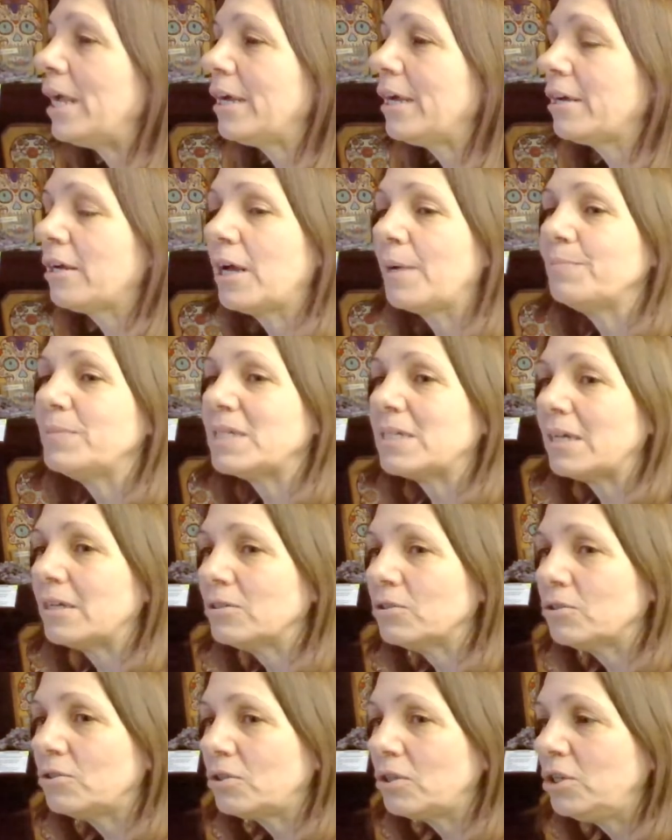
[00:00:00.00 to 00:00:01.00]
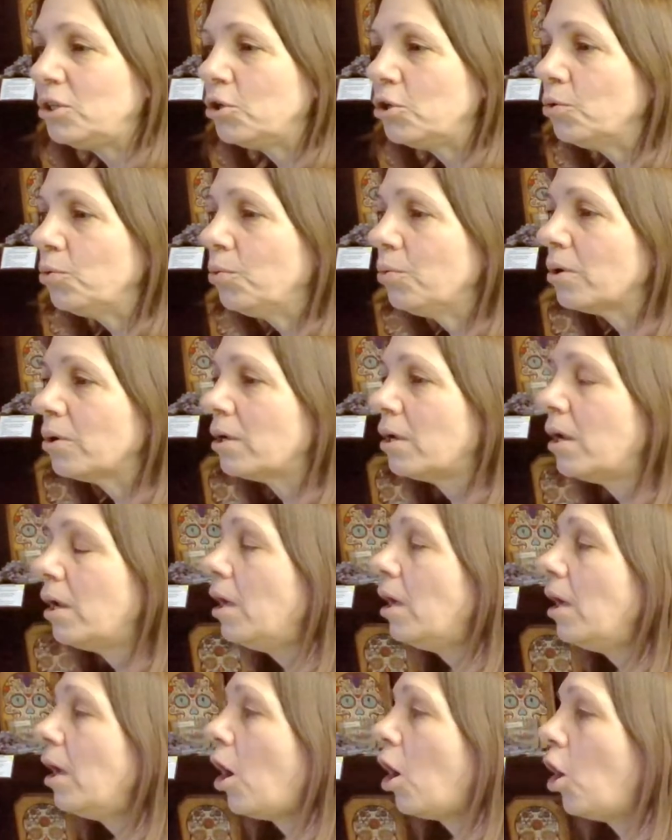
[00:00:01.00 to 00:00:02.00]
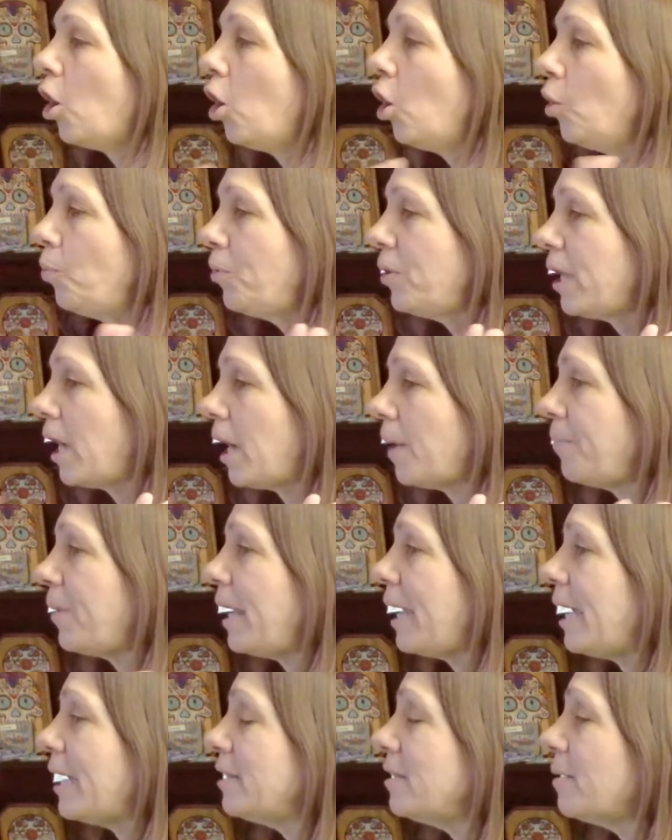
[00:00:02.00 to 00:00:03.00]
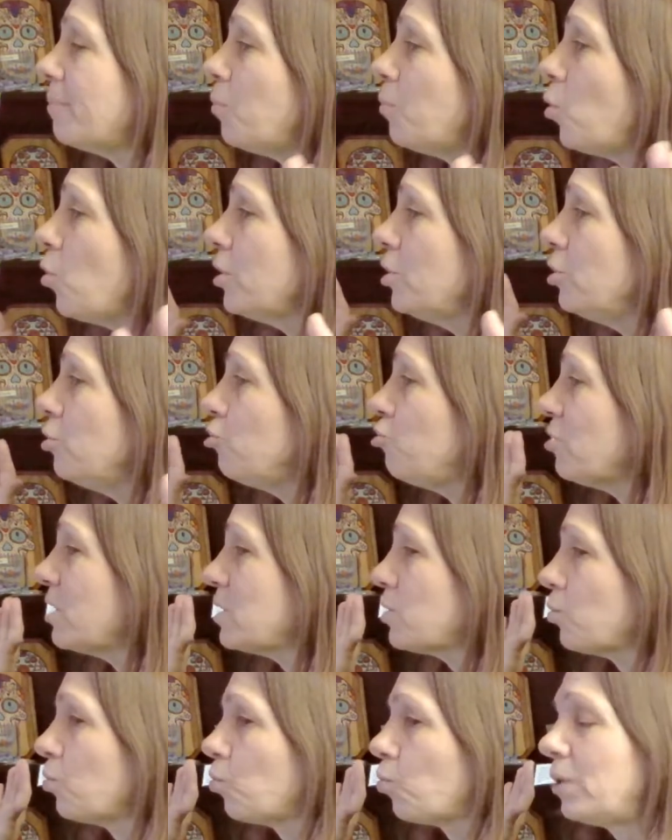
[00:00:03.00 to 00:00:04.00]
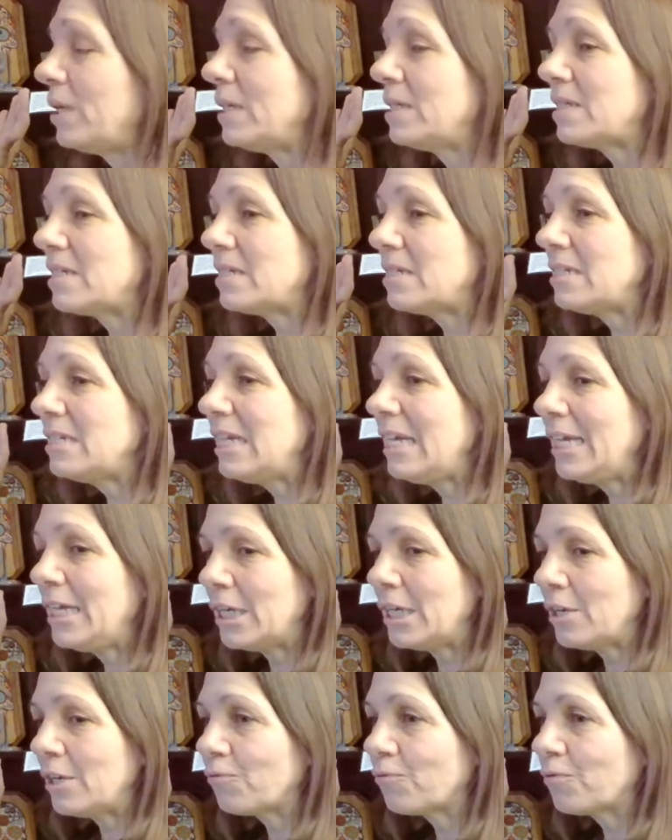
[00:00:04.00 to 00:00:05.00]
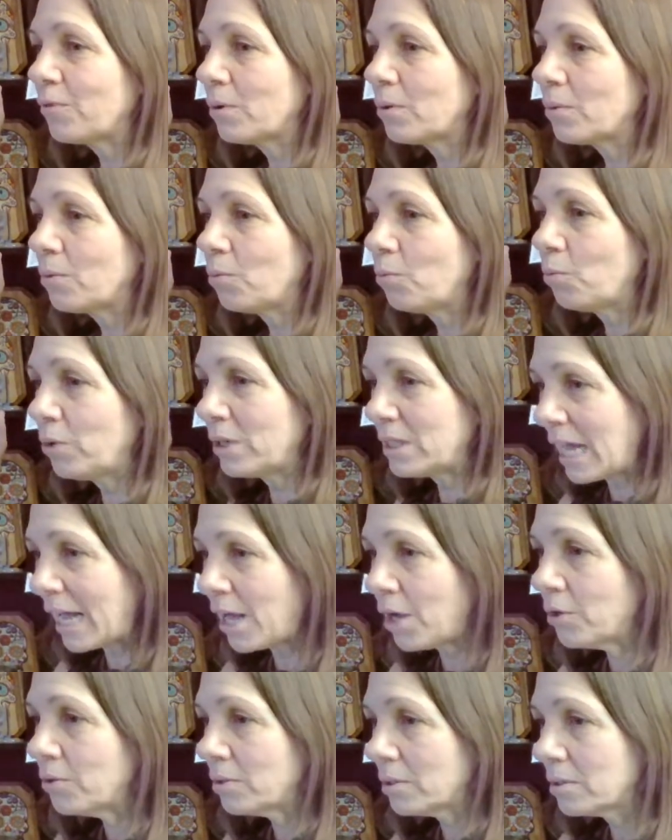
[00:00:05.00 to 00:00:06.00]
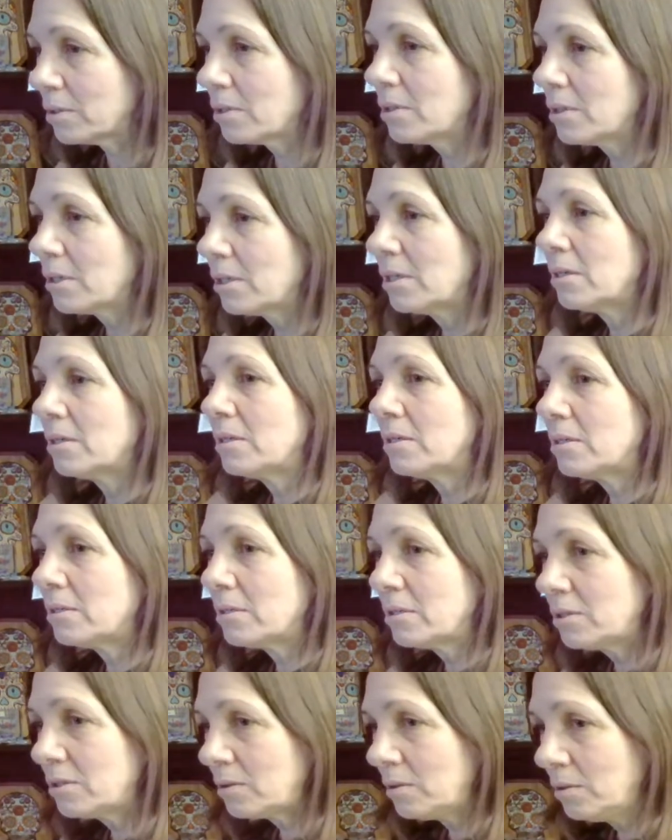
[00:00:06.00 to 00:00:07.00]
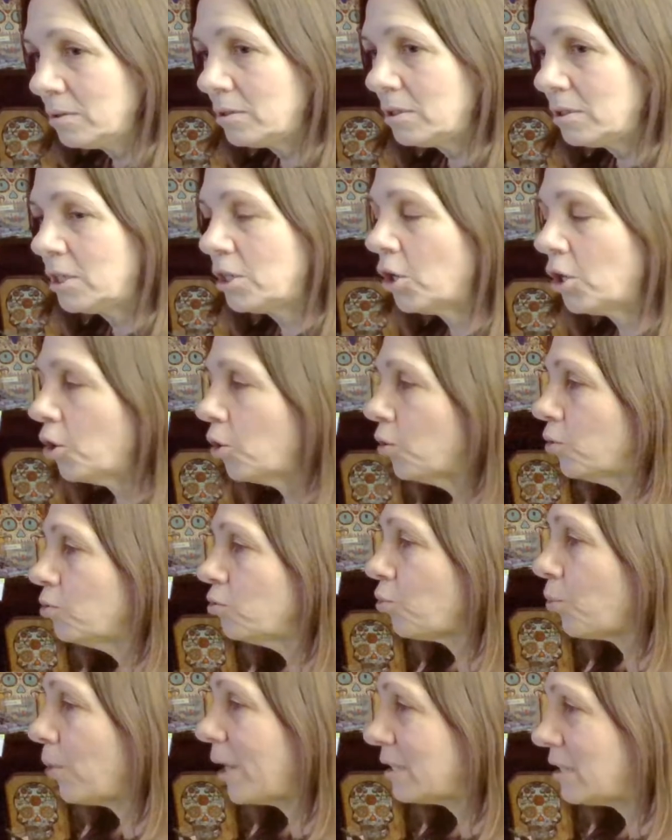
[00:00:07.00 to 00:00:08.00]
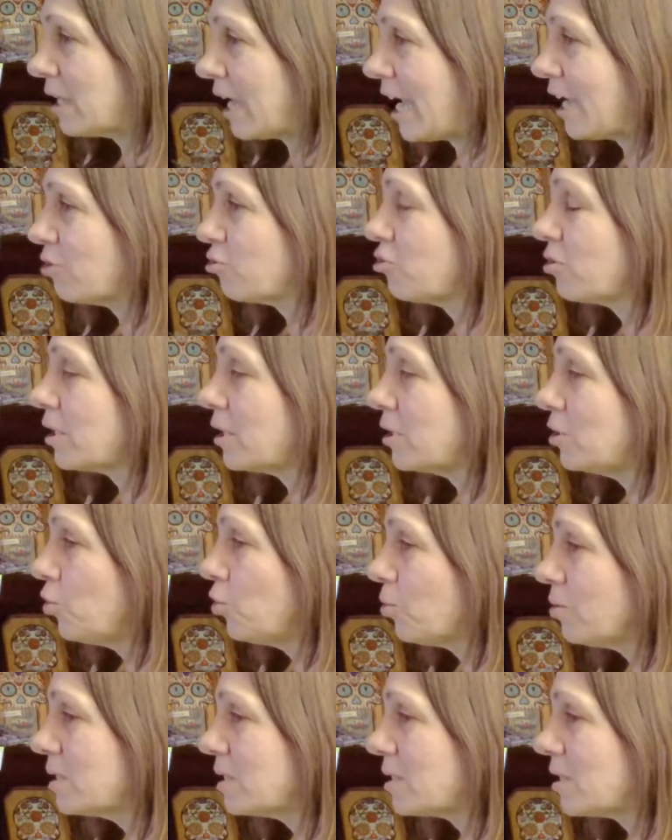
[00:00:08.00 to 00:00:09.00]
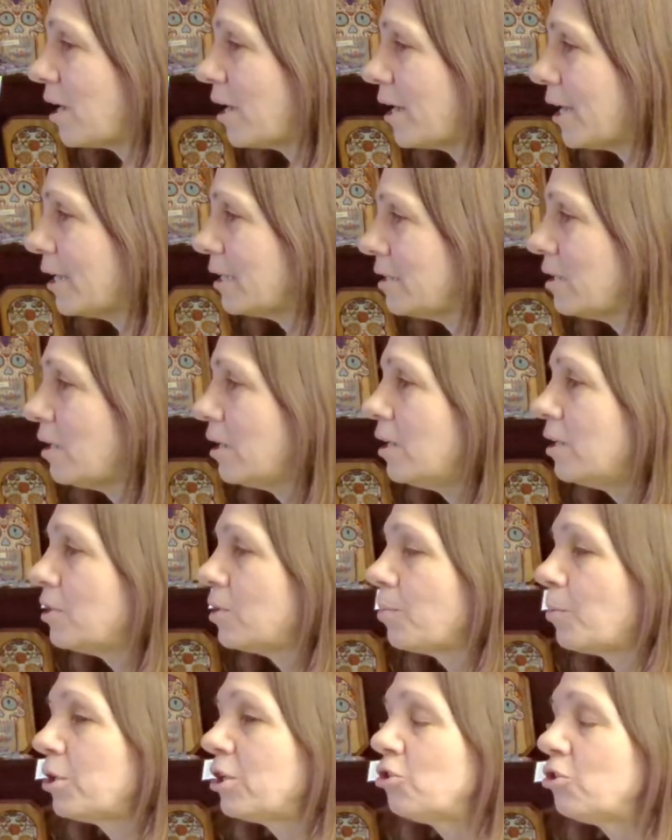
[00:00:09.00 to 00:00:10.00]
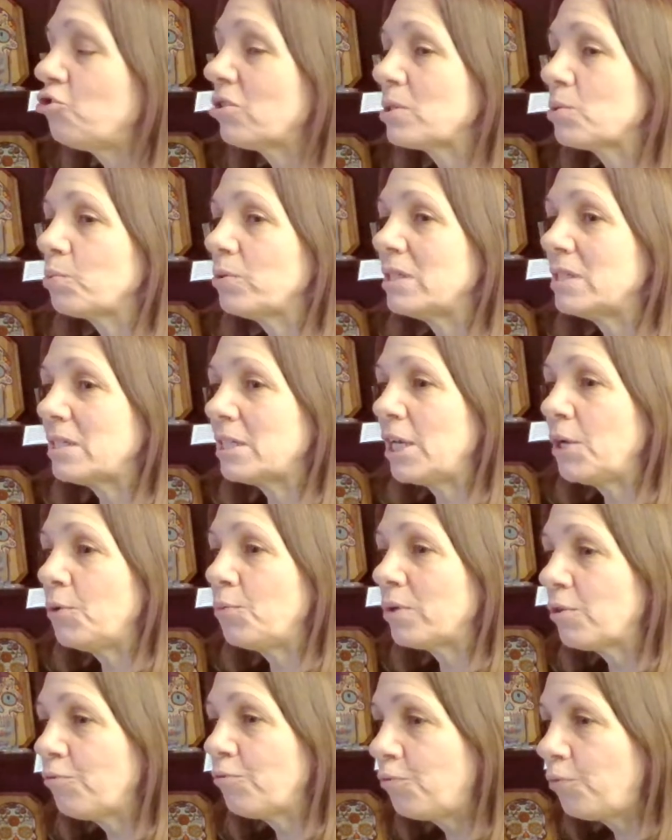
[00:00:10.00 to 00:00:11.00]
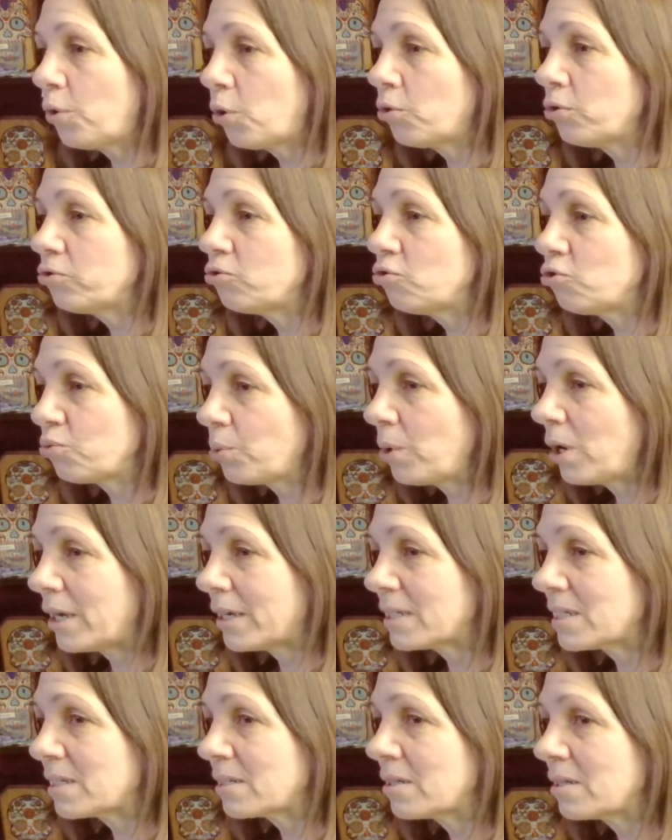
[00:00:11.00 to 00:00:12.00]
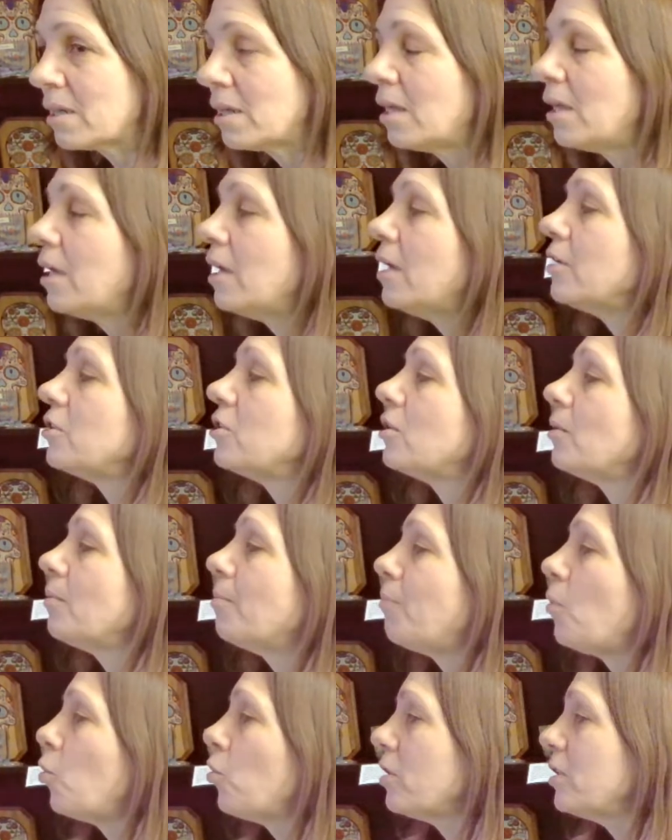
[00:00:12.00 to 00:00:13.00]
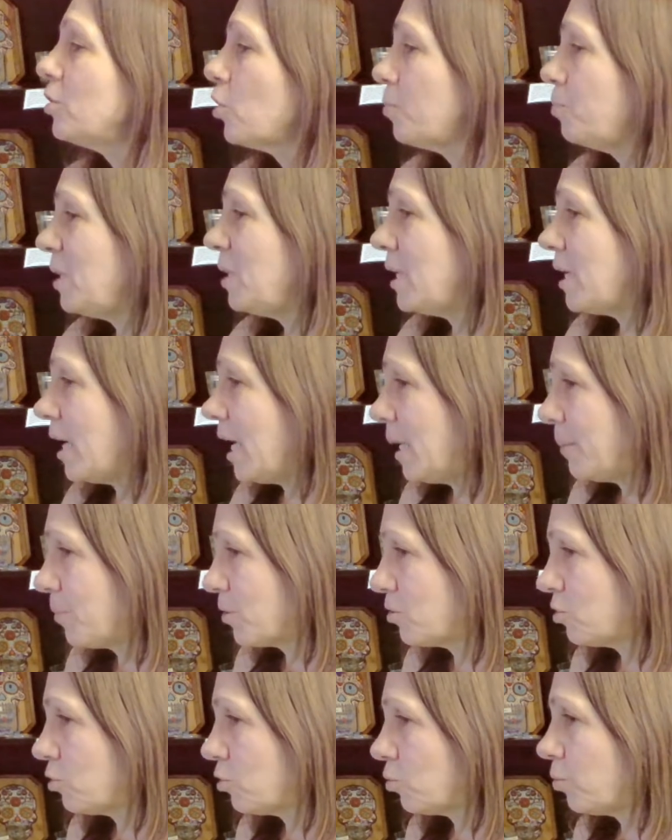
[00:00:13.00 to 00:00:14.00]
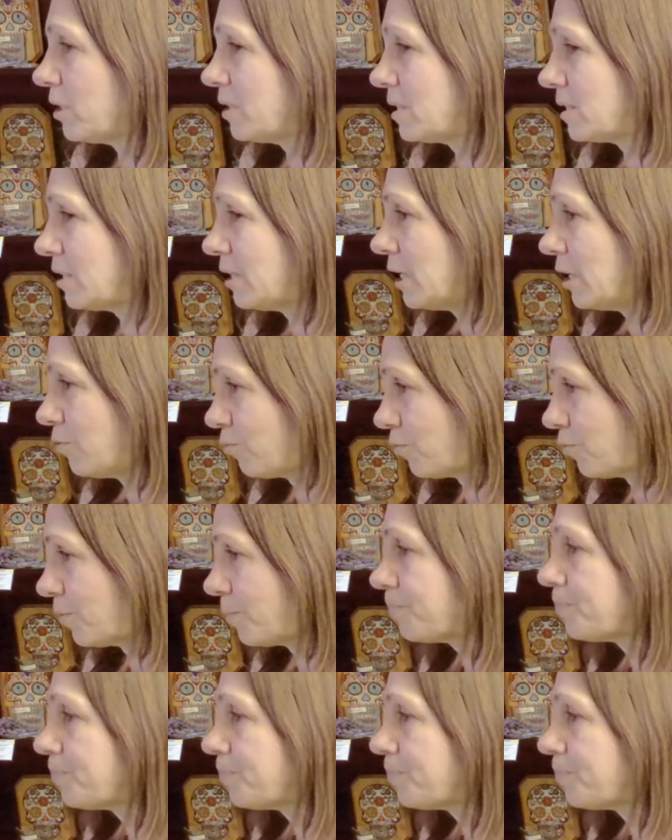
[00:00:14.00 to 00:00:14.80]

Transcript: it comes into you open up and the more you just receive without you know direct action on your side the more you just receive with full trust the more you'll be able to receive